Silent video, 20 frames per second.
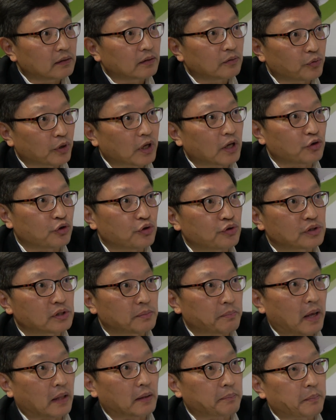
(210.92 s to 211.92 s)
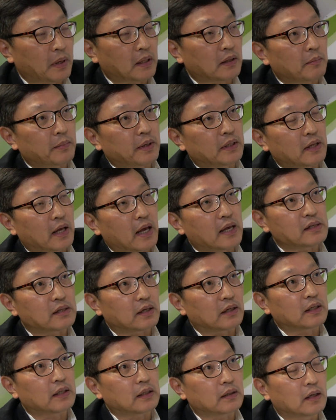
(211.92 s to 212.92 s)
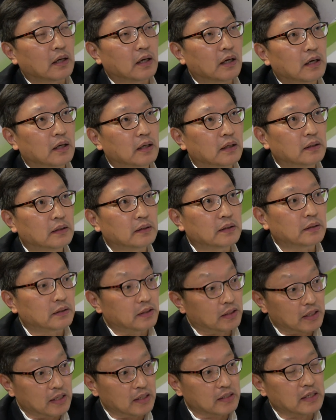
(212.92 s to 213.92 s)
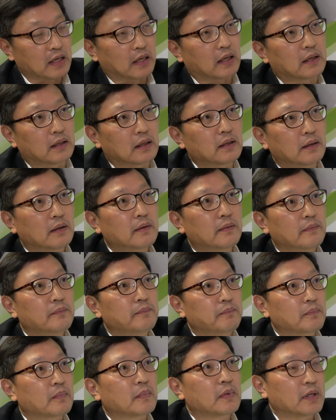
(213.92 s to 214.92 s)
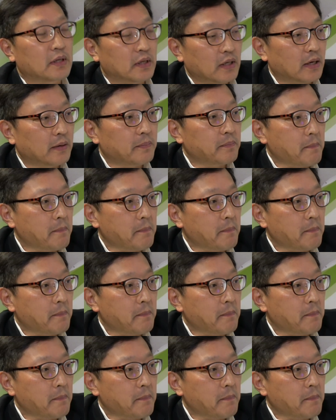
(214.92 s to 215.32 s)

Okay. We can use Betterment as a uh, heatsink. Okay, great. So yeah.